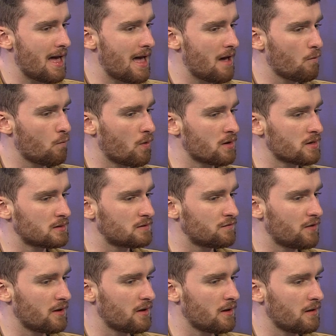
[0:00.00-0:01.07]
was
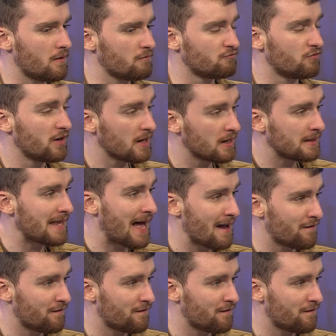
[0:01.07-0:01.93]
the real life